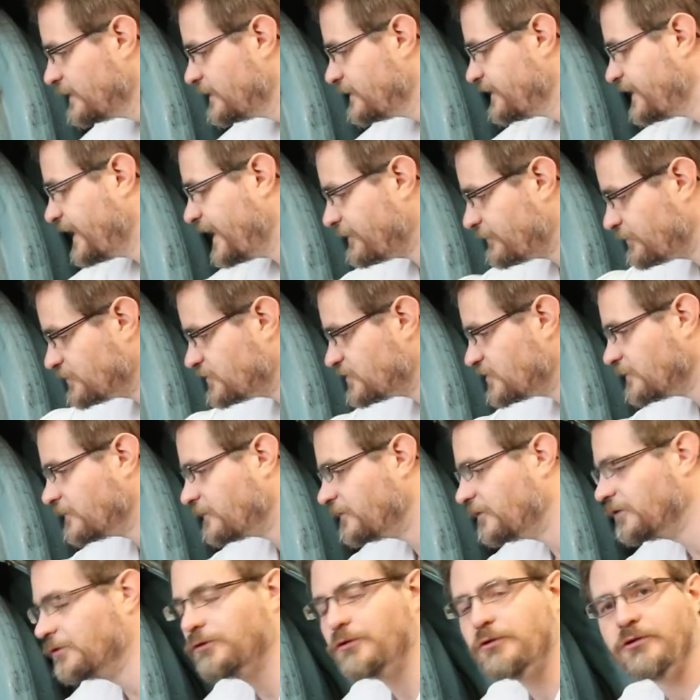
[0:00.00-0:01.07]
down onto the
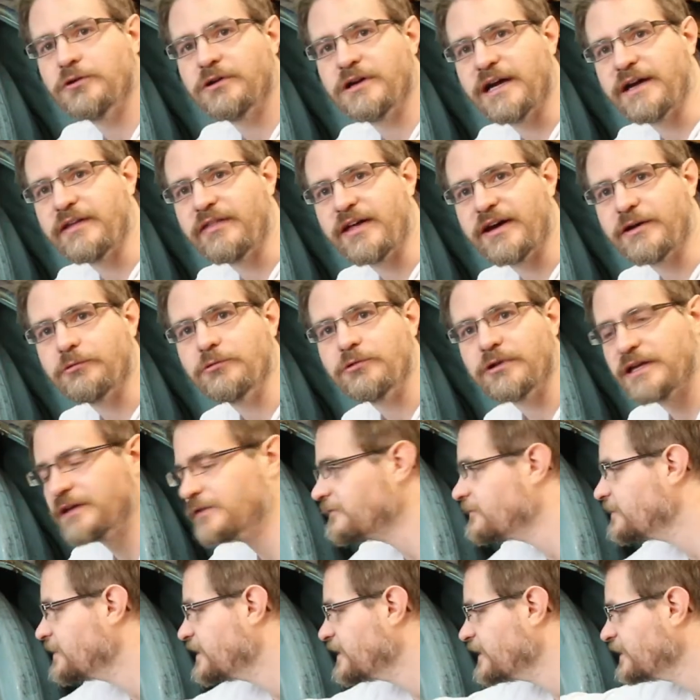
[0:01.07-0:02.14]
floor, and that will
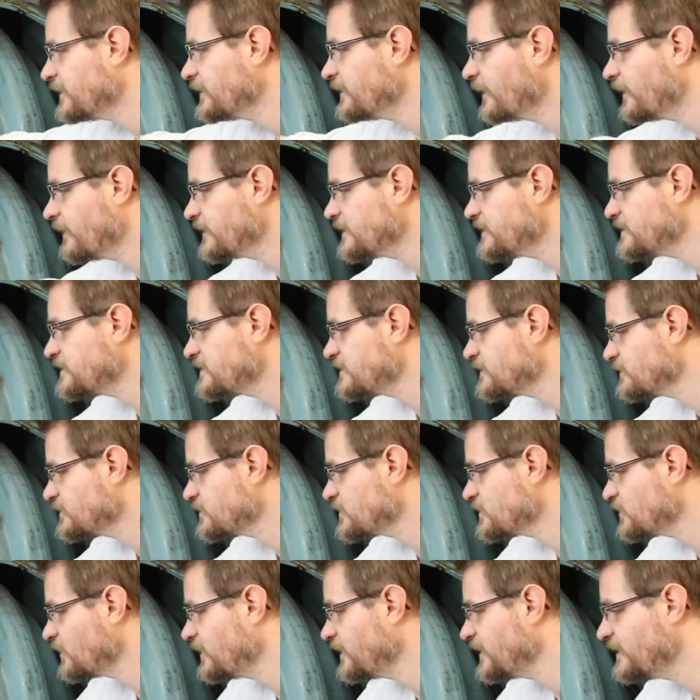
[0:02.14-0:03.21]
give me a nice
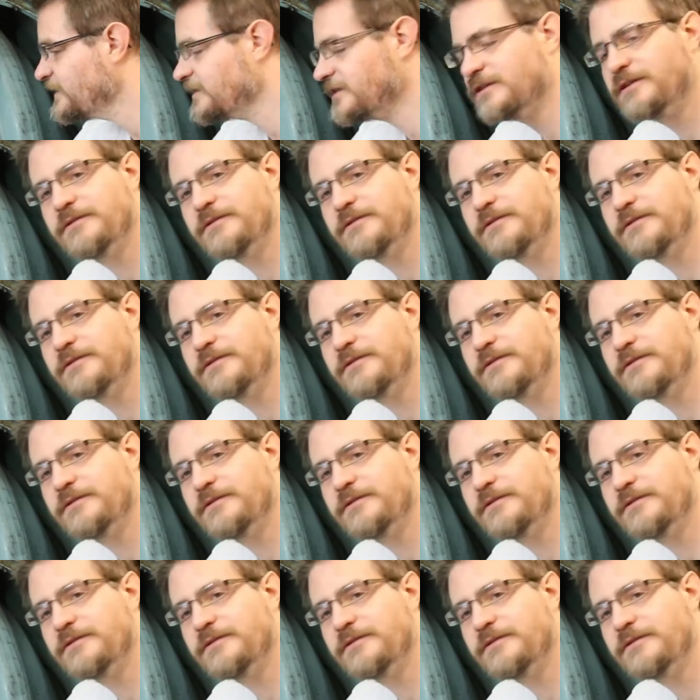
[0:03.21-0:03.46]
solid